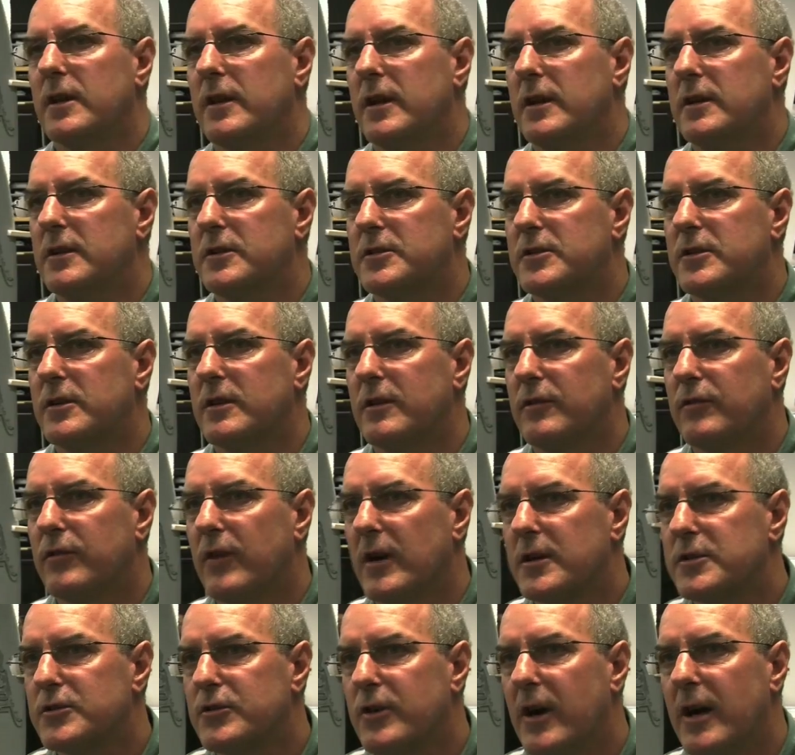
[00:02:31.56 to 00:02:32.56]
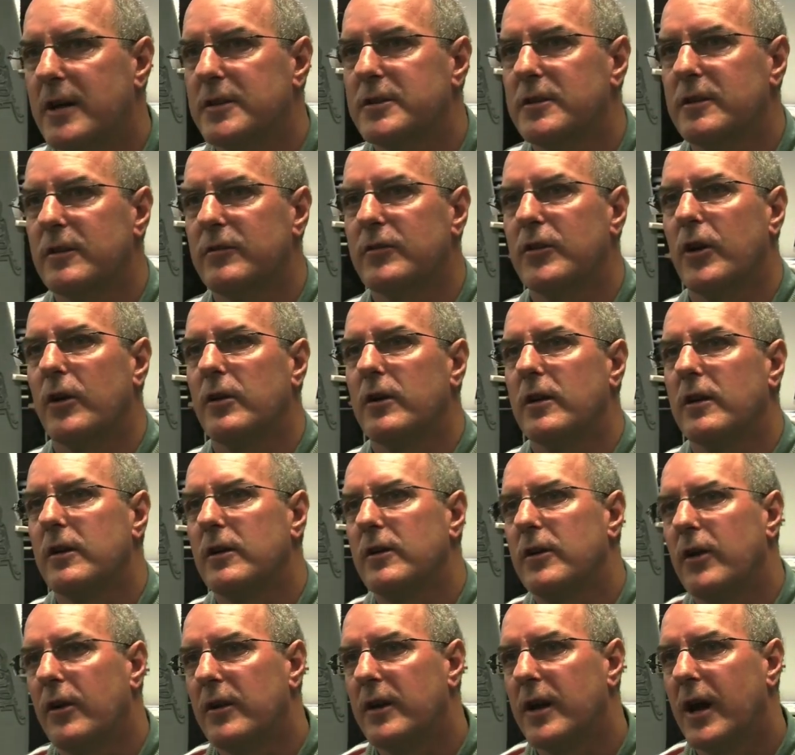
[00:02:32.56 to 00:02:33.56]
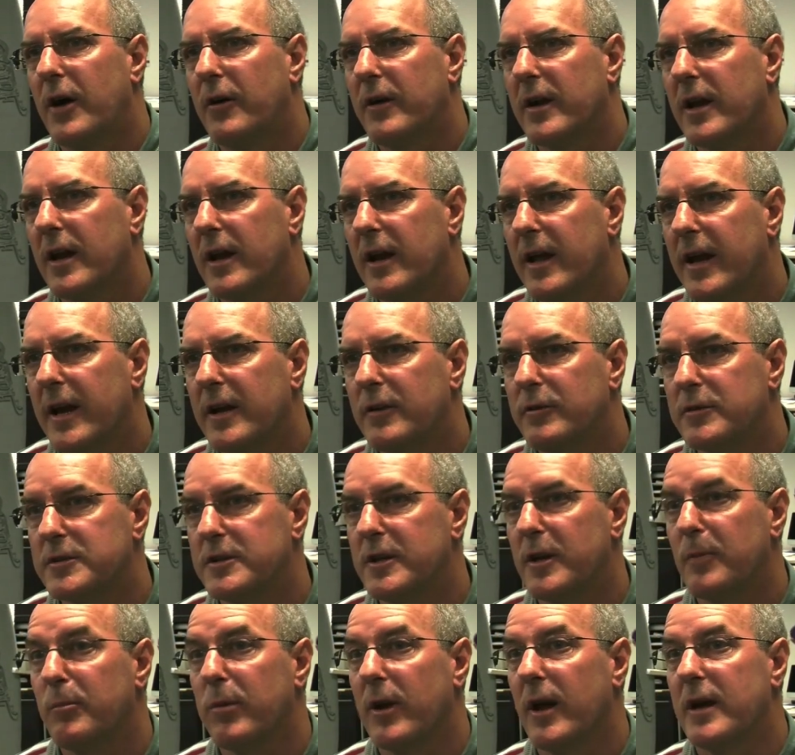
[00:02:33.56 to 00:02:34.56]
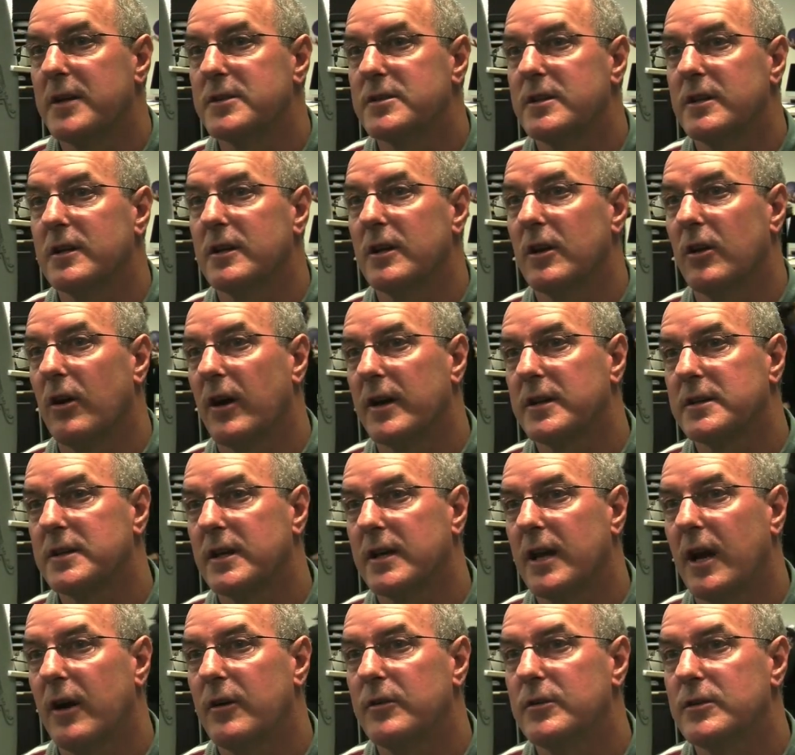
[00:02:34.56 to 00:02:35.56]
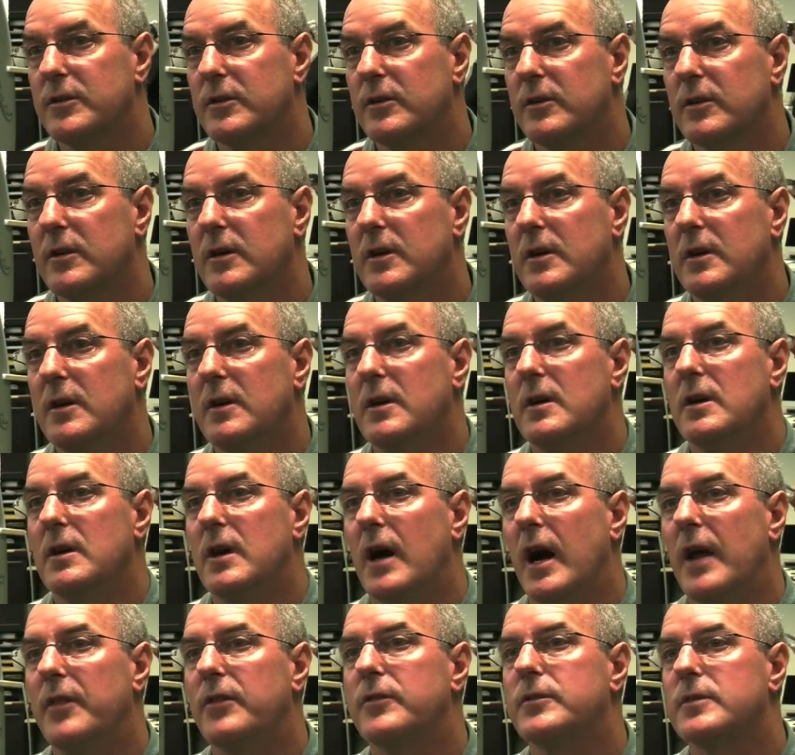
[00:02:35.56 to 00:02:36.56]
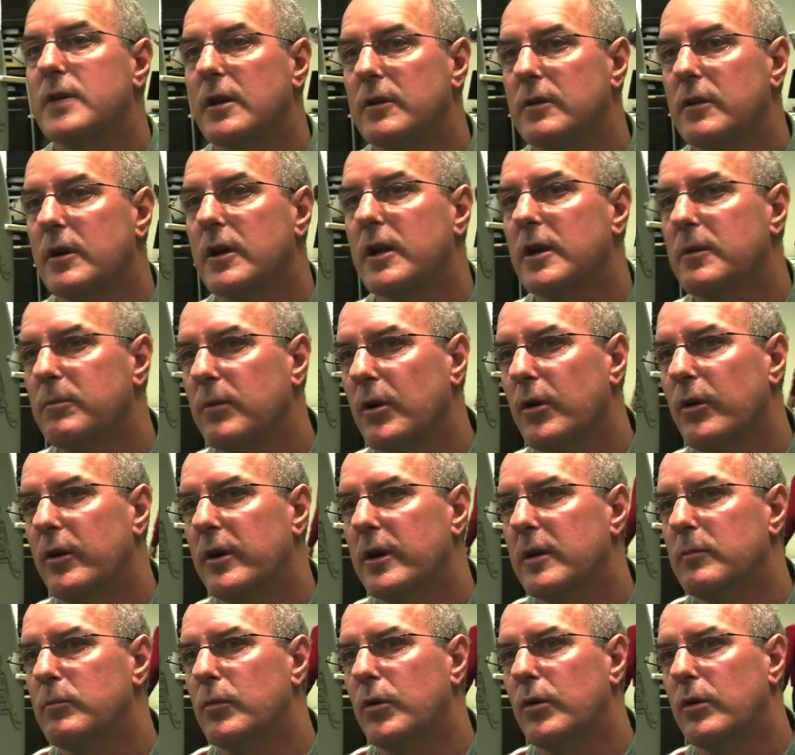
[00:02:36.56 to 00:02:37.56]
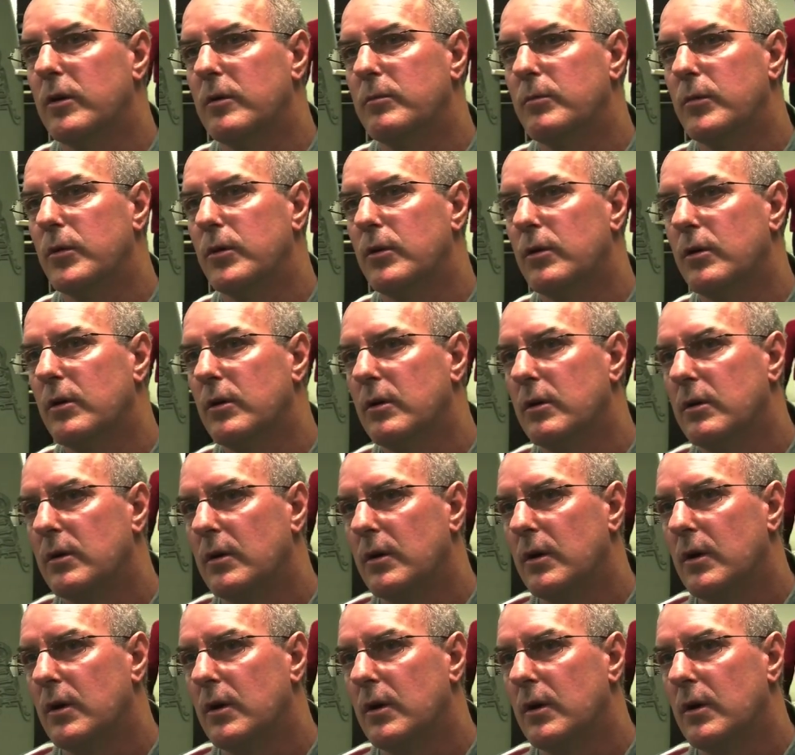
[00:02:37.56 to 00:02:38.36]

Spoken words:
So then you see the frustration of not knowing a language in a place that you like to go to, and so you keep learning more and more.